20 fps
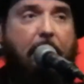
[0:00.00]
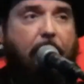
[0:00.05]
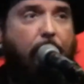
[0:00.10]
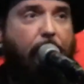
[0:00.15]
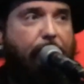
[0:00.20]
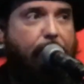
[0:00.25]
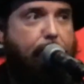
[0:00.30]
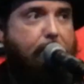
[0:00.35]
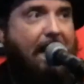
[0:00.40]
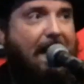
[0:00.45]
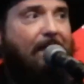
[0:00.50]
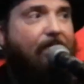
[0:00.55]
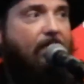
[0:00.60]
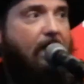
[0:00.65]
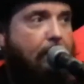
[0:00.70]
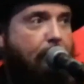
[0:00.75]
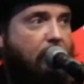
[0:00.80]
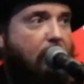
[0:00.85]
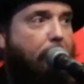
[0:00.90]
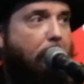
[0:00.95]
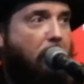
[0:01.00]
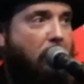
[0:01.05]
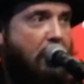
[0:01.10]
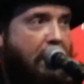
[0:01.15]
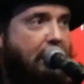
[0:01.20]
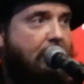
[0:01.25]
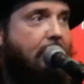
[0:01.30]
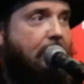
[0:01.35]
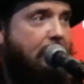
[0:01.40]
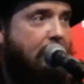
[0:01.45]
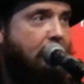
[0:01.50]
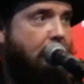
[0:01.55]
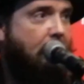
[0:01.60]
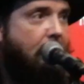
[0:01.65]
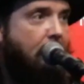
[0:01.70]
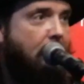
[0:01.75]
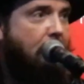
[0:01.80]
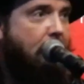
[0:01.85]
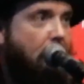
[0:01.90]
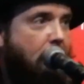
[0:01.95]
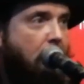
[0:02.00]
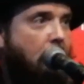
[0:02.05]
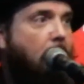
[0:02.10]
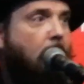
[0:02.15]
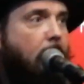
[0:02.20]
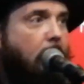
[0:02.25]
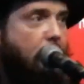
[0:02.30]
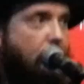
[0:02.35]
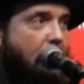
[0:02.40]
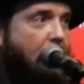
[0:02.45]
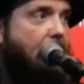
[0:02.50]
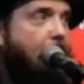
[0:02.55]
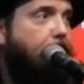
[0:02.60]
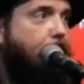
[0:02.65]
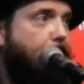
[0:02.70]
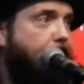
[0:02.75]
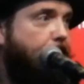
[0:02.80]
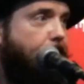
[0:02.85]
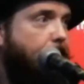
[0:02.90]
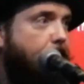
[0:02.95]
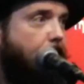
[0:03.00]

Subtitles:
and you've made them depressed. Good job.